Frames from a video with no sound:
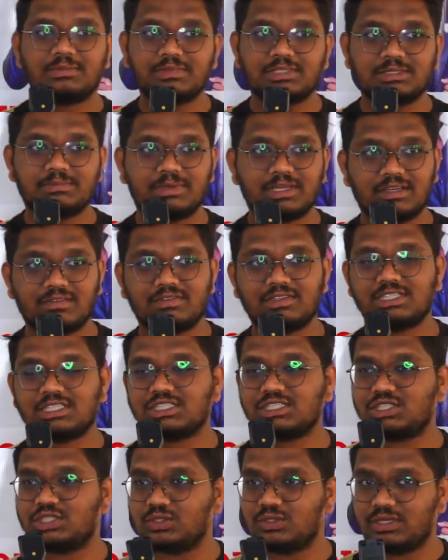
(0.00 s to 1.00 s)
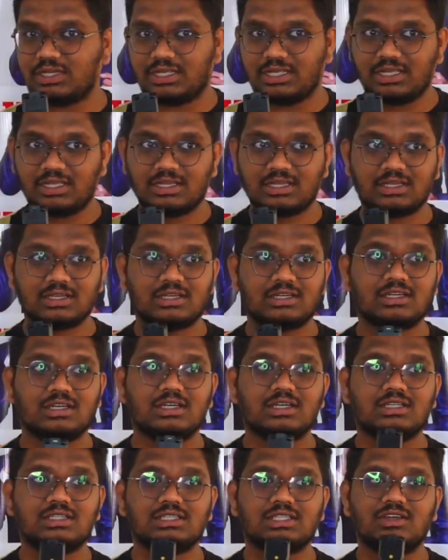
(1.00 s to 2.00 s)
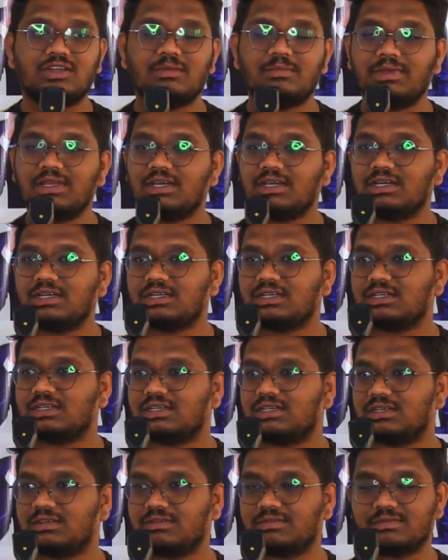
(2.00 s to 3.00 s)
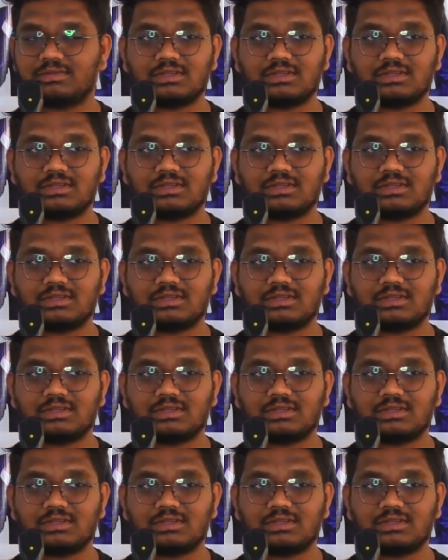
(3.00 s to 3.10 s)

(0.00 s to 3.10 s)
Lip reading: me begin with a story. There will be a